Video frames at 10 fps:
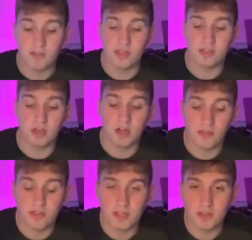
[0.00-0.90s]
think
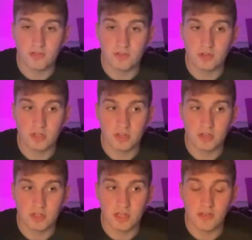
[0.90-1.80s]
you have to look at
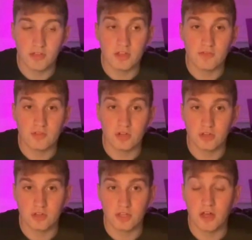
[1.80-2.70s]
it. I think you
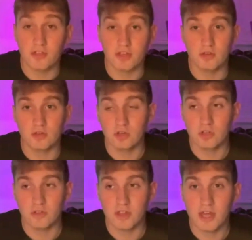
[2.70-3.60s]
can
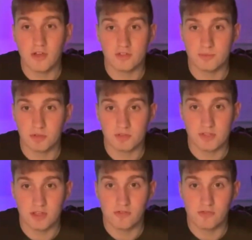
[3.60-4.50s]
look at the year as a
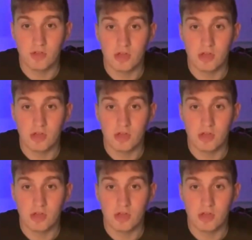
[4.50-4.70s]
positive.